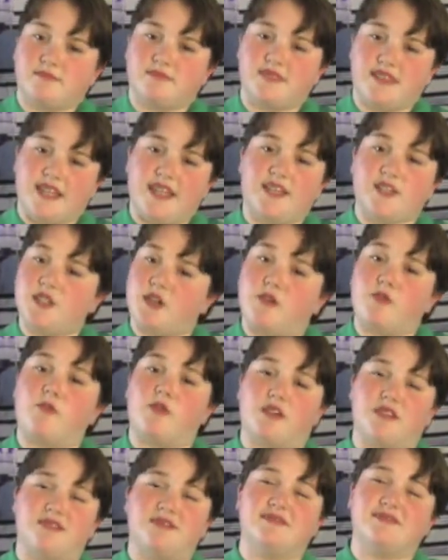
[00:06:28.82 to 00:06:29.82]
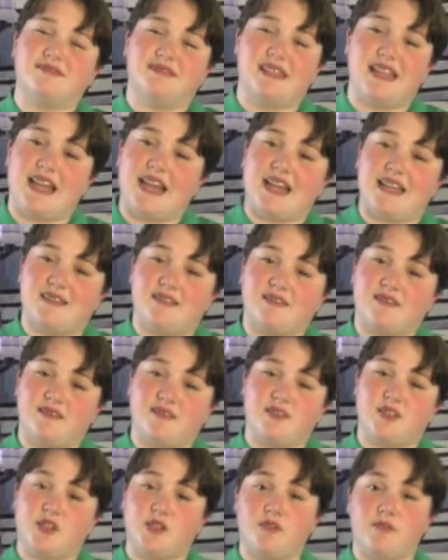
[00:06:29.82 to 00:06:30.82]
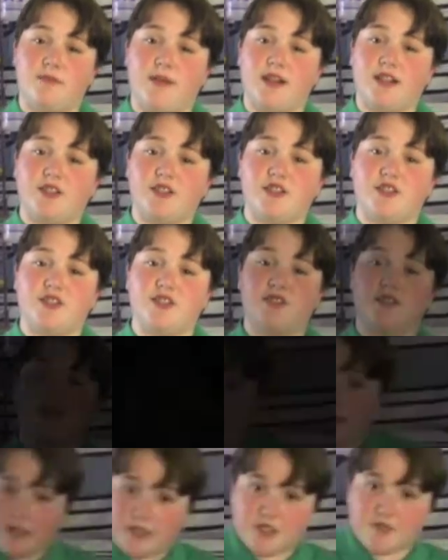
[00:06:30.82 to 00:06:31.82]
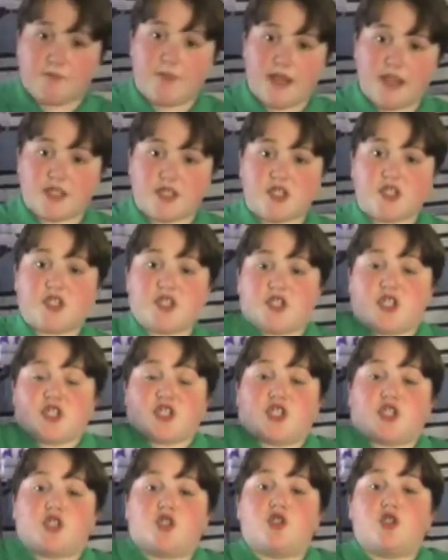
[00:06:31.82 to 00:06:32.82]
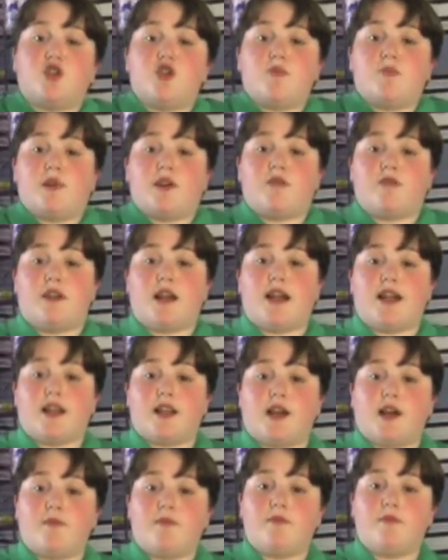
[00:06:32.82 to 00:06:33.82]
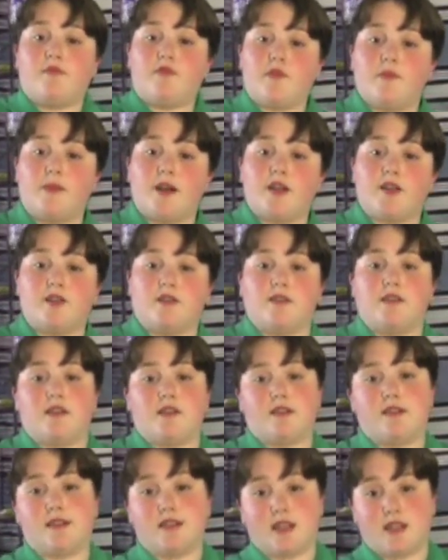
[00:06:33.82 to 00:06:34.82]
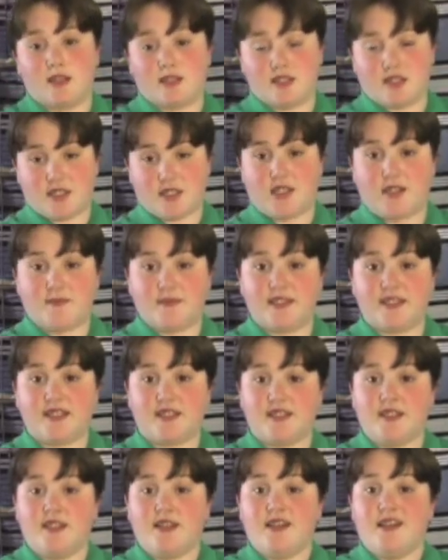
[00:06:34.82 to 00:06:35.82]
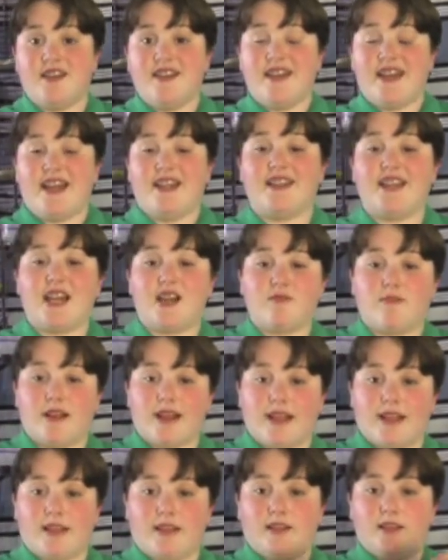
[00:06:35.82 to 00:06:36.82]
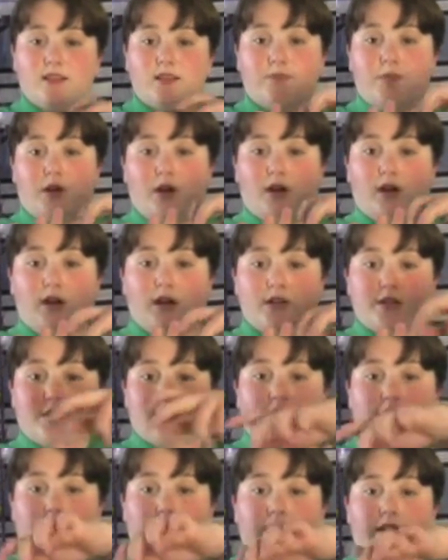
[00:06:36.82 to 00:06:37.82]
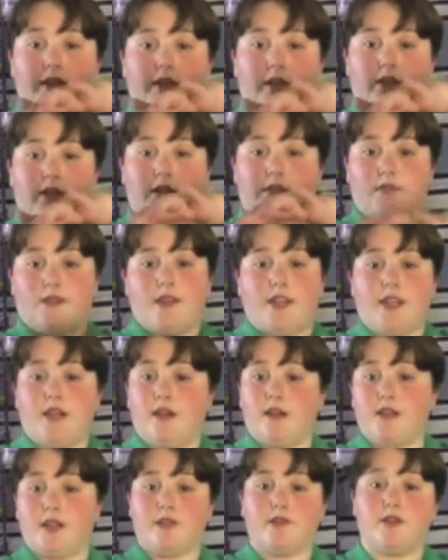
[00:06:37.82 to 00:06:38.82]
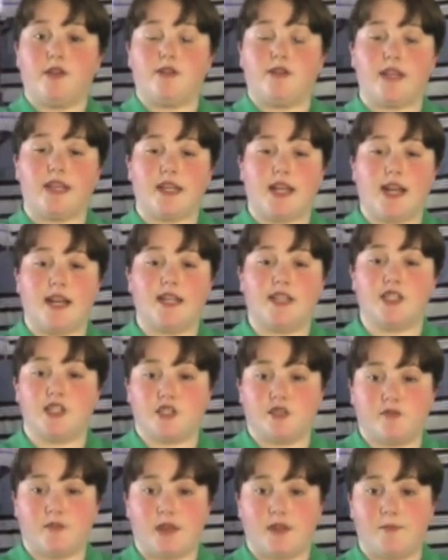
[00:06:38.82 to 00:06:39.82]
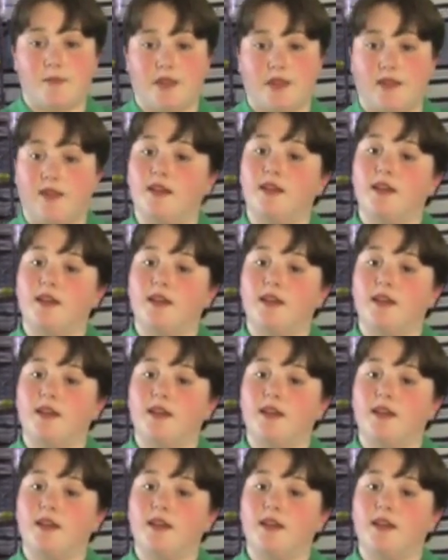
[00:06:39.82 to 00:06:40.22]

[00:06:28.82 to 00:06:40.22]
They don't want that too much. It's best to scoop a rat up from under their stomach, and that way the paws are over here and you don't get any scraping.